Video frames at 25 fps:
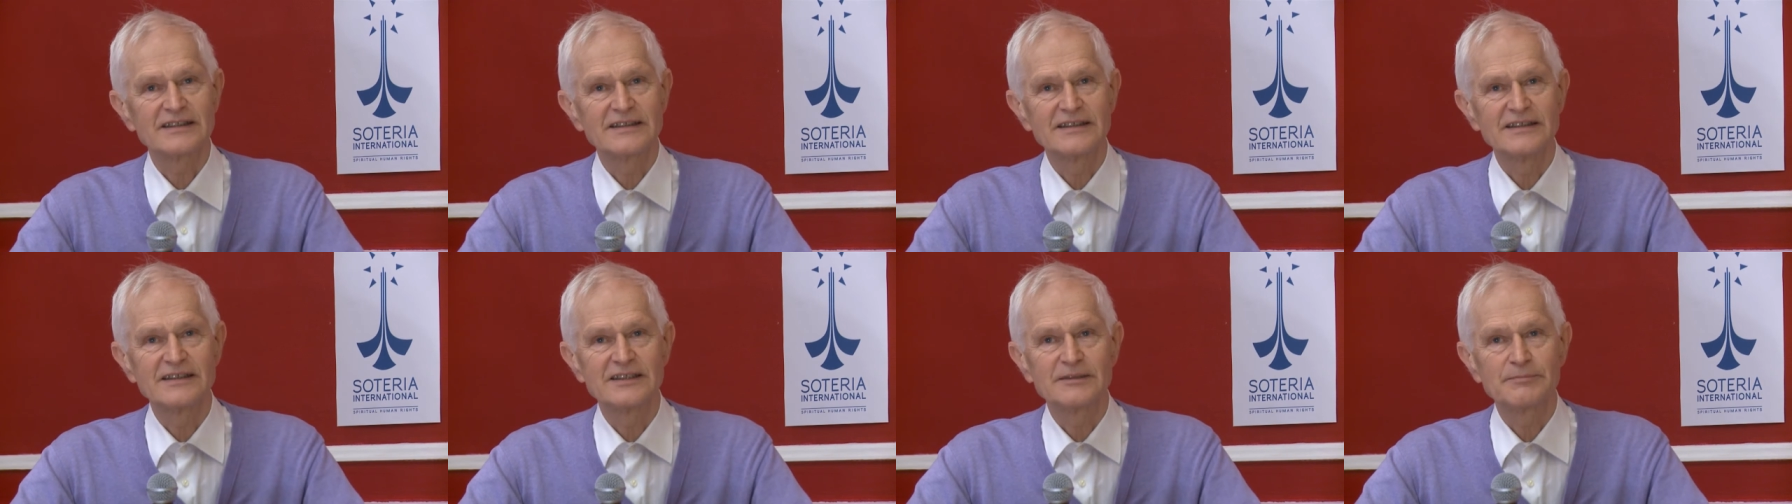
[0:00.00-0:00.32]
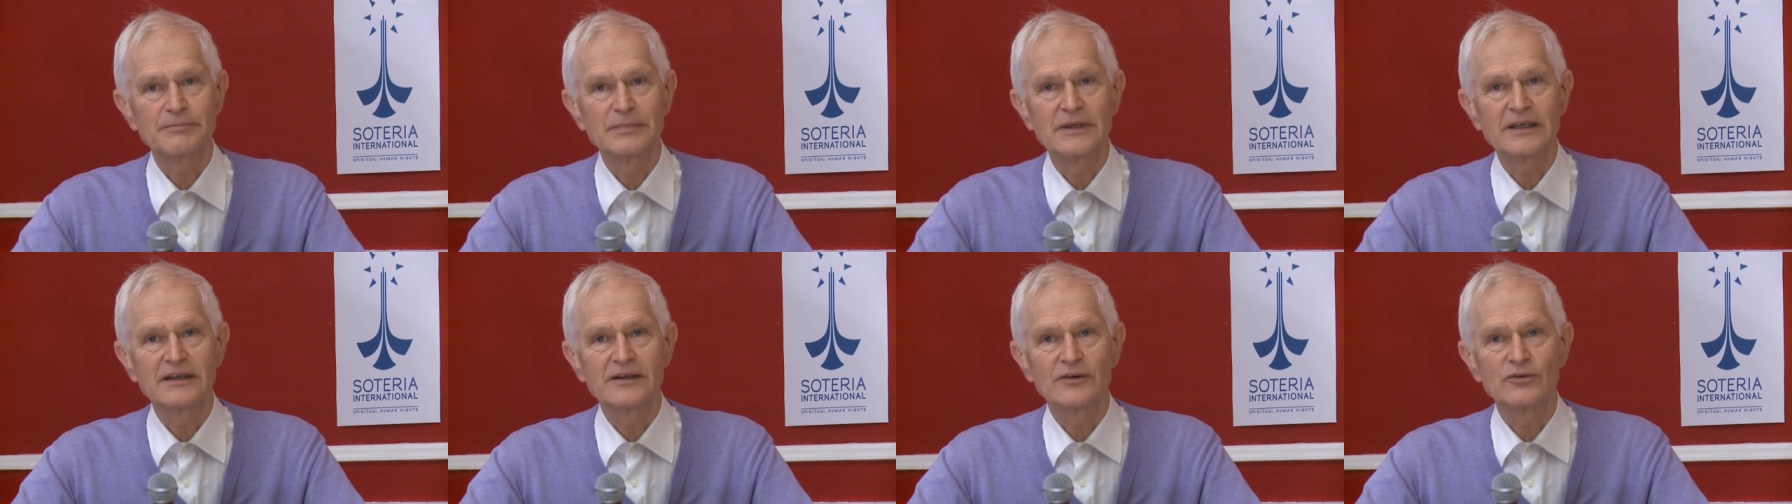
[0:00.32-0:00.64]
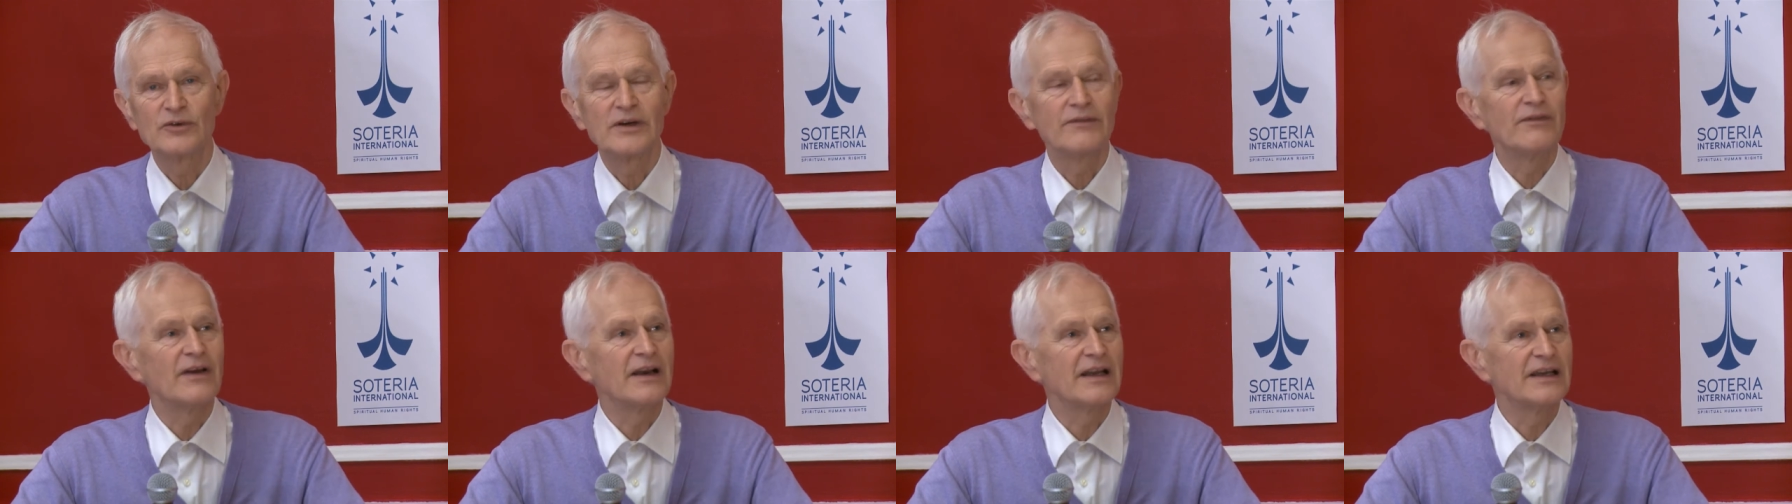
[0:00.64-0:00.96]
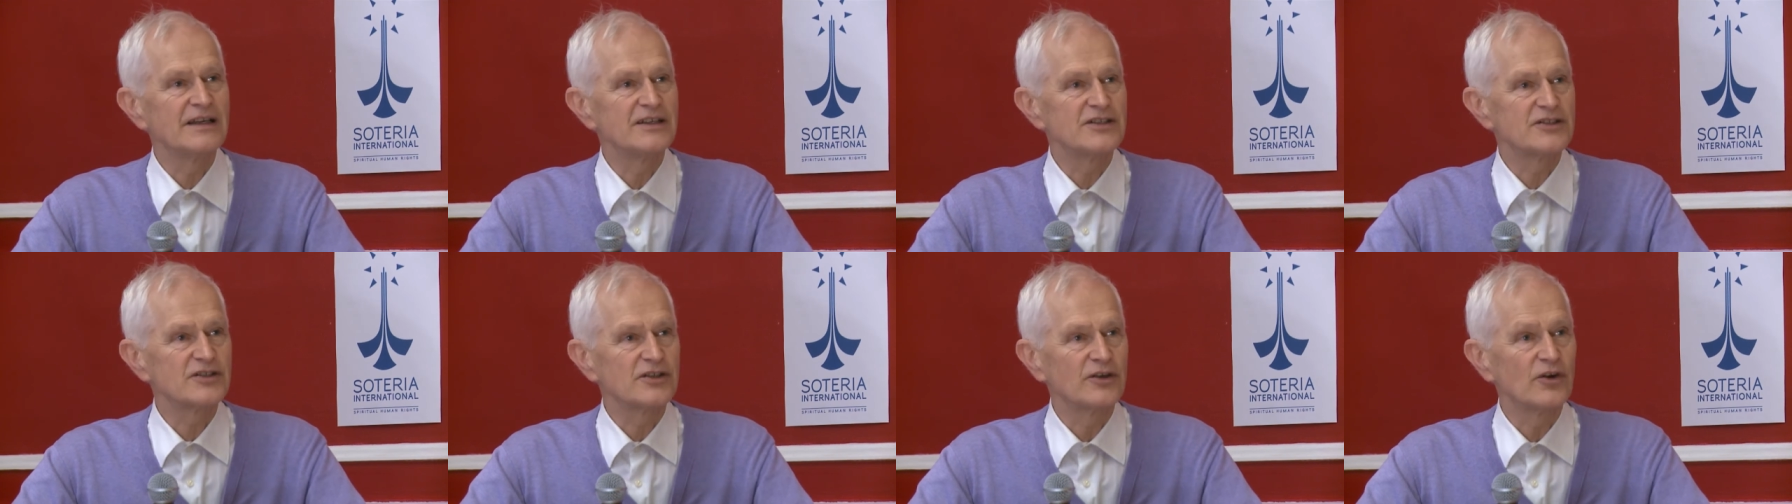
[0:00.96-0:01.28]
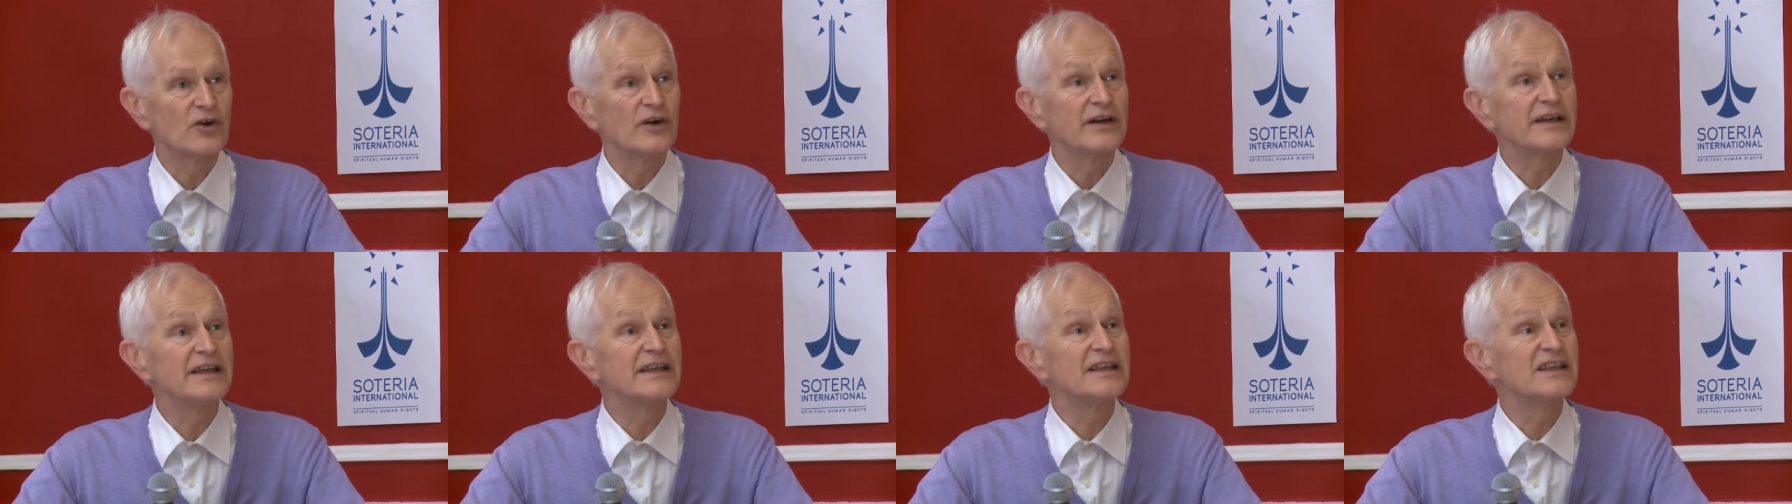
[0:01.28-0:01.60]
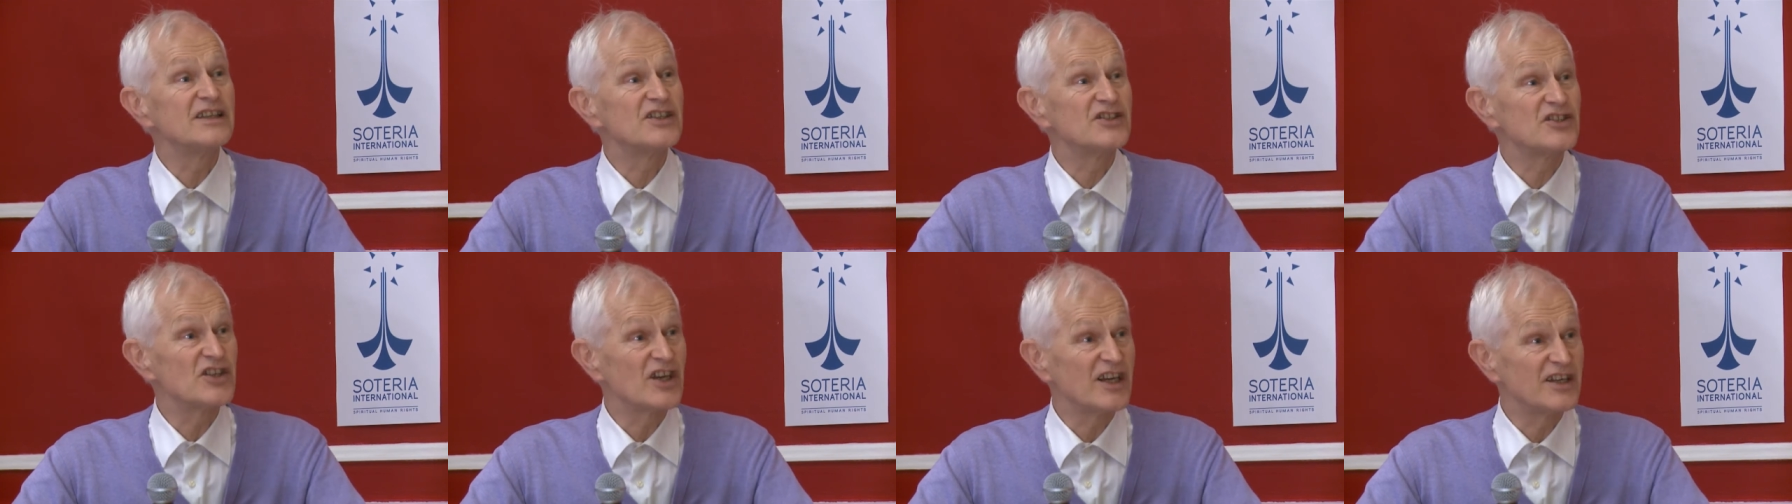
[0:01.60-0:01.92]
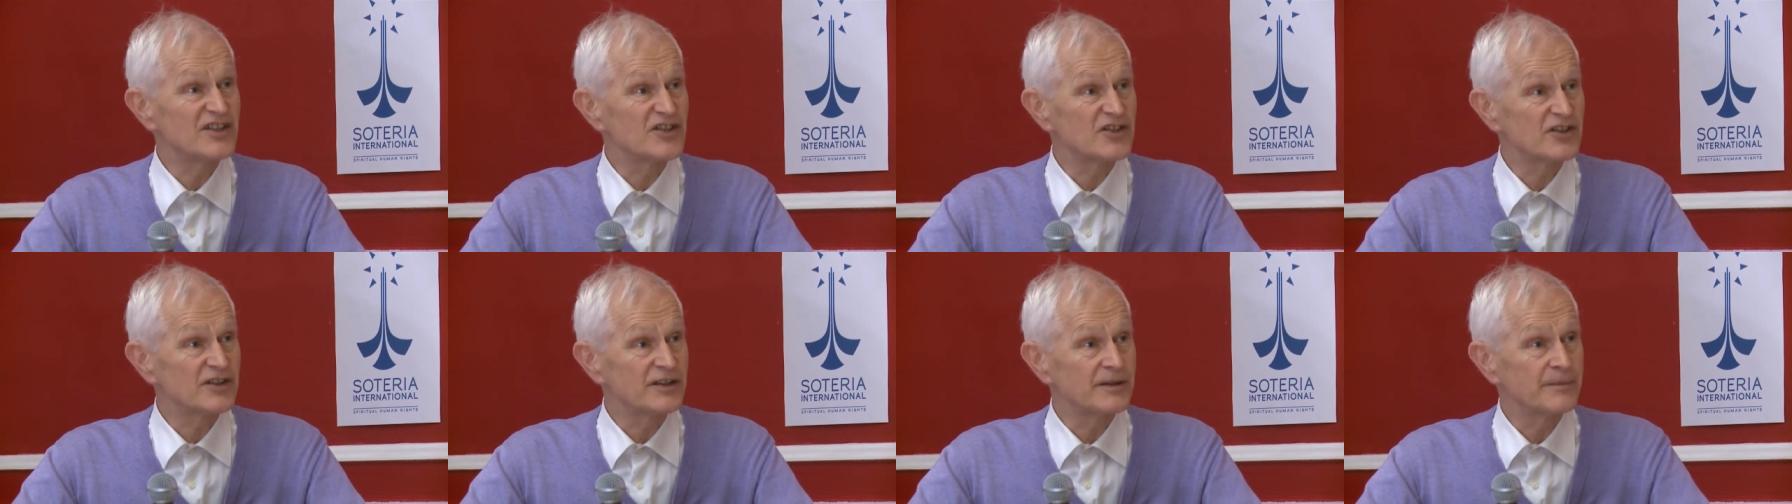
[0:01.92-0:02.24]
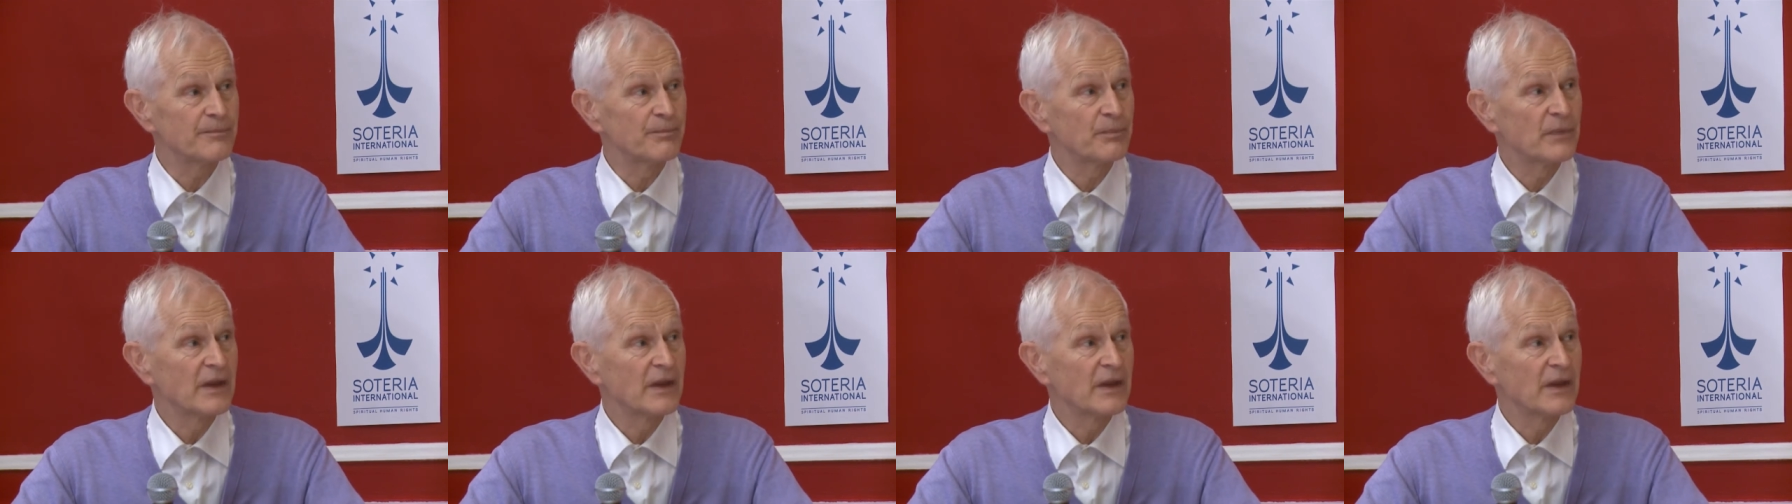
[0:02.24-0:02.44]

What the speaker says: his big revelation or initiation.